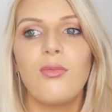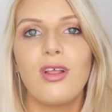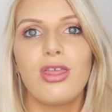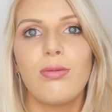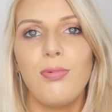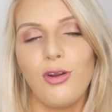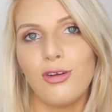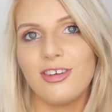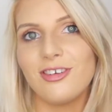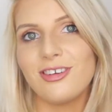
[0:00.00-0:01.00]
with
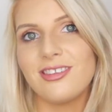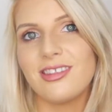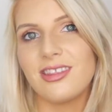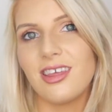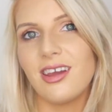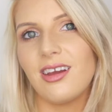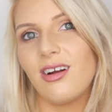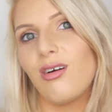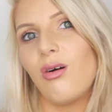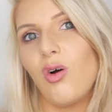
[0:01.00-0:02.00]
products that
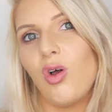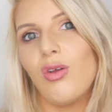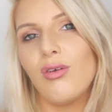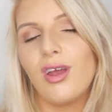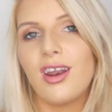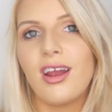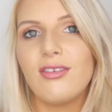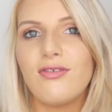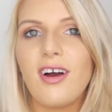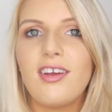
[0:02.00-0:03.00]
are all around